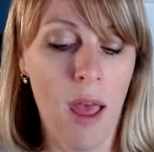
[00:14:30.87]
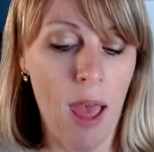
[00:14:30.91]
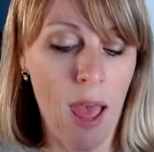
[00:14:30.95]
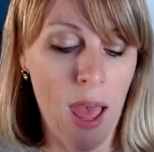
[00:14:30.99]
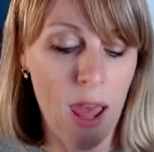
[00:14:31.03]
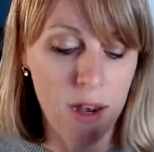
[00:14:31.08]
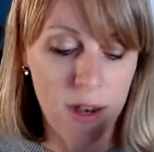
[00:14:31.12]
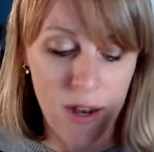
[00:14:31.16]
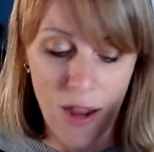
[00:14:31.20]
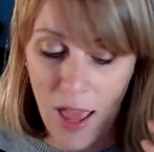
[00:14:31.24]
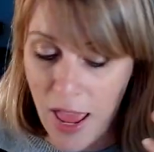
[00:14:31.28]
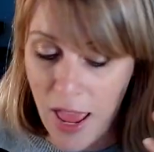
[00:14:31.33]

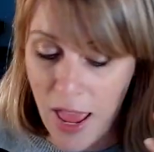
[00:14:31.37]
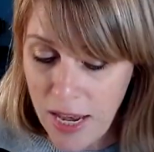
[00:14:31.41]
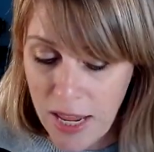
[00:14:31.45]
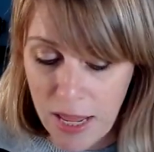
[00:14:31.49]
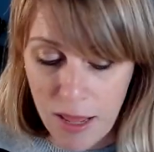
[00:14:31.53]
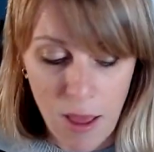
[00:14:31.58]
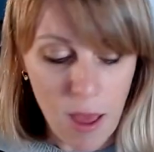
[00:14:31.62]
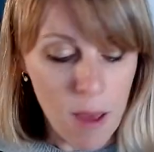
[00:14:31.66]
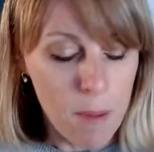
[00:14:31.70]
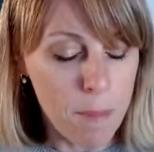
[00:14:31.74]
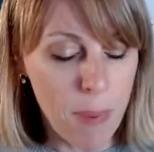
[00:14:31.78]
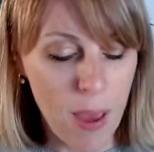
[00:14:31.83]
And
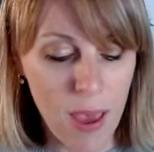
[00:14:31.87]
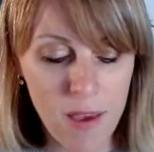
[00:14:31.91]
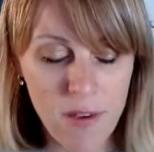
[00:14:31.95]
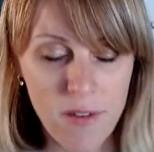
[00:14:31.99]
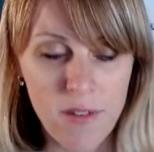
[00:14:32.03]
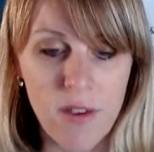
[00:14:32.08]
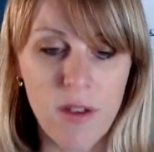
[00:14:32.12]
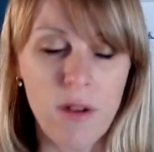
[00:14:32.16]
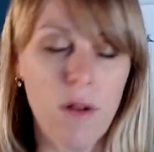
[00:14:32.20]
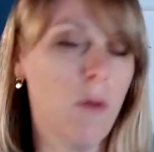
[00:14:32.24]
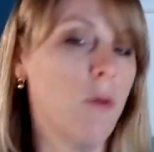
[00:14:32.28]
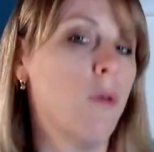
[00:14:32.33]
any
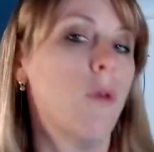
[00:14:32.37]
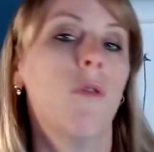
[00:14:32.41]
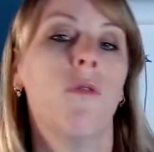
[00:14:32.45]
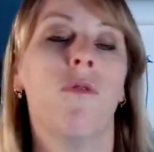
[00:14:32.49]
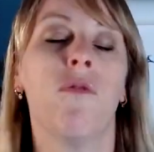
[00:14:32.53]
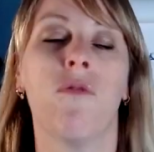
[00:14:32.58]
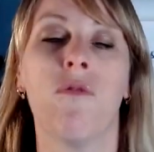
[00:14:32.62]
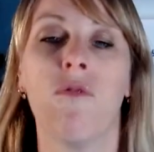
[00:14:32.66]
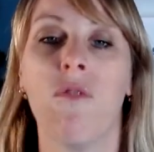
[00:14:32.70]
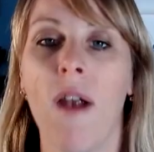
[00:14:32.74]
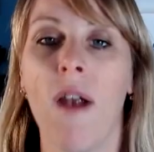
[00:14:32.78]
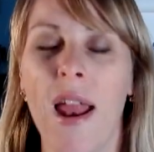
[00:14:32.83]
patient or
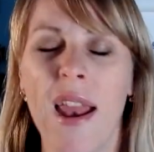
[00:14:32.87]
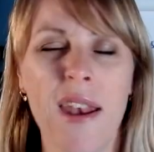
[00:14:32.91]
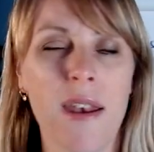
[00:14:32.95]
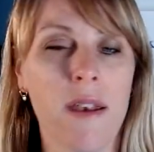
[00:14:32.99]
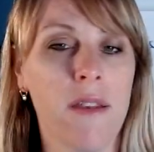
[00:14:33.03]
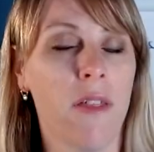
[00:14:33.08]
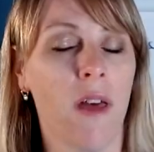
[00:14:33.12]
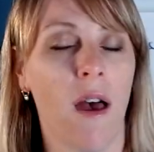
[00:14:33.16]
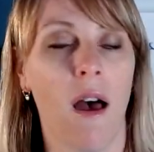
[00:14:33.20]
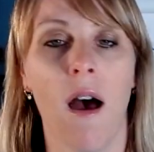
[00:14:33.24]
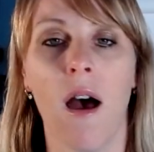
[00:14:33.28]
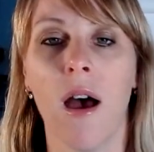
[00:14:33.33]
friend
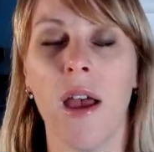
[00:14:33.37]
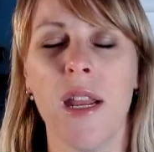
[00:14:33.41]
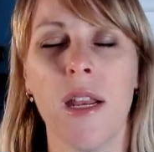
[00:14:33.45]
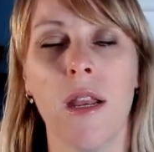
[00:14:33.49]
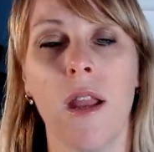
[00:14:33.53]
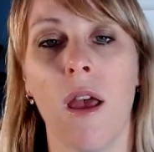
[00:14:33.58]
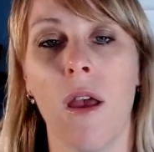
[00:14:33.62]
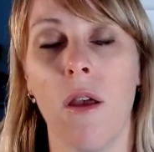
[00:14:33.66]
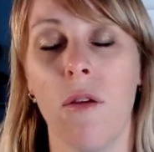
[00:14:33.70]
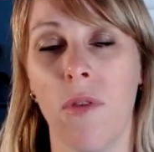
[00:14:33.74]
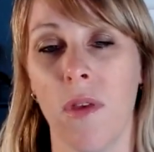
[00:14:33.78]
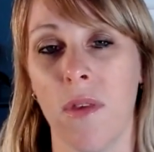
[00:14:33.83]
that I
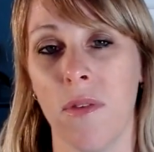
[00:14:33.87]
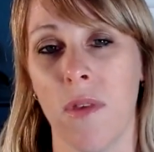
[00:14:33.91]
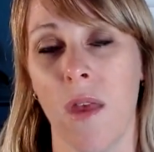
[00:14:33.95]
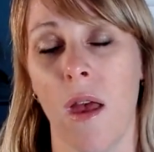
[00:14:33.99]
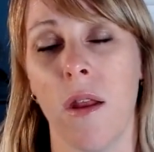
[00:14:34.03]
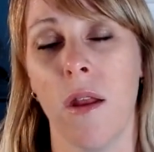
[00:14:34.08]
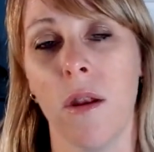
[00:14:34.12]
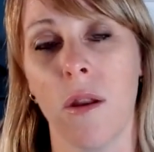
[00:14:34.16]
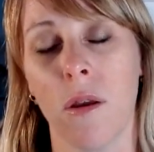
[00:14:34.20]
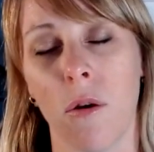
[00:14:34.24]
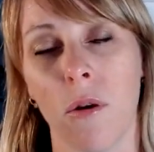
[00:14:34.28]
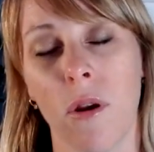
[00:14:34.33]
know that's
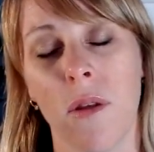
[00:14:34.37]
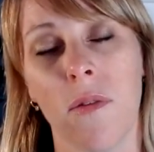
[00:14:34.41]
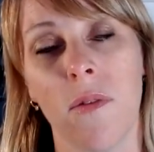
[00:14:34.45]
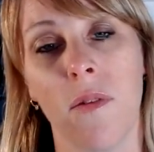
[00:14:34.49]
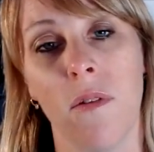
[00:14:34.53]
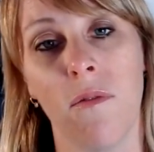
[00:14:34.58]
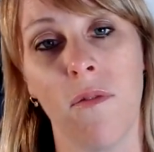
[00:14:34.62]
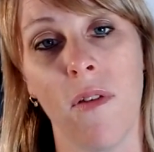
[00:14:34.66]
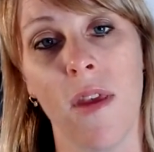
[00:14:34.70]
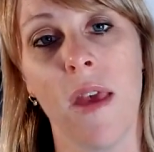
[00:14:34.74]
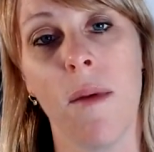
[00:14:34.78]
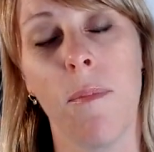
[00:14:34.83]
undergone a
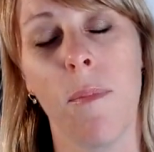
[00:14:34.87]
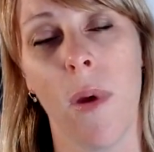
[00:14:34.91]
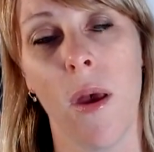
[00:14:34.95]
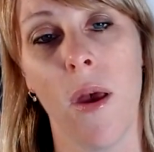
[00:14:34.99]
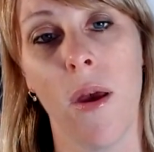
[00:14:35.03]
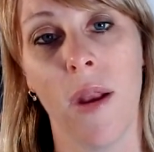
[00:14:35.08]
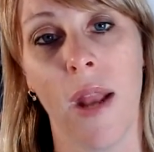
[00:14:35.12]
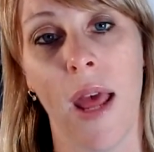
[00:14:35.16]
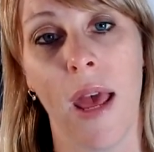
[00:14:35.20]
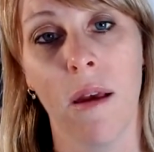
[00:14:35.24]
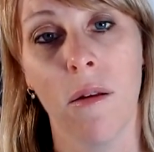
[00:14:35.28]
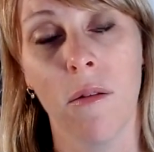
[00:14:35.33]
severe
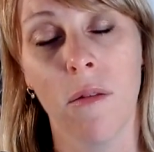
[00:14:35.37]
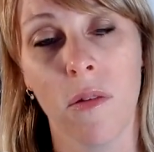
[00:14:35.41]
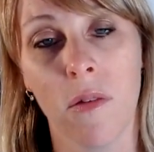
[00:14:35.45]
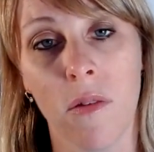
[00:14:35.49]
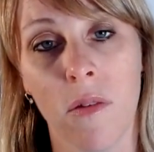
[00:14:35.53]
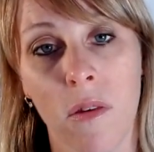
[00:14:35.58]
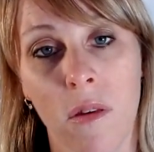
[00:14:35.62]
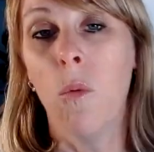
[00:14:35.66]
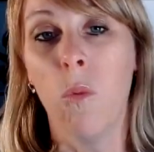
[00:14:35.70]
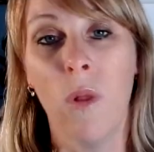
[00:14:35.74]
burnout